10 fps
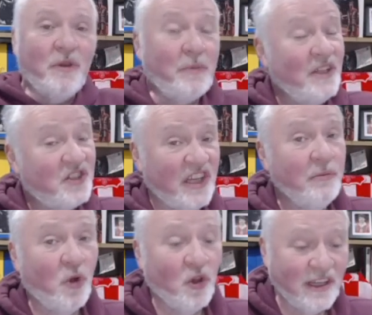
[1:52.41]
We've been
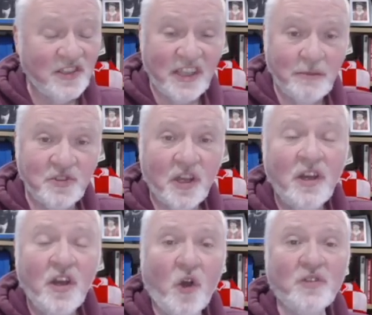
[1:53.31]
steamrolling teams
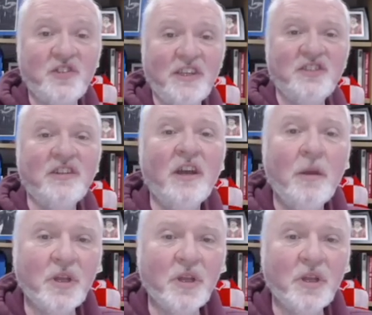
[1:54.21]
all season,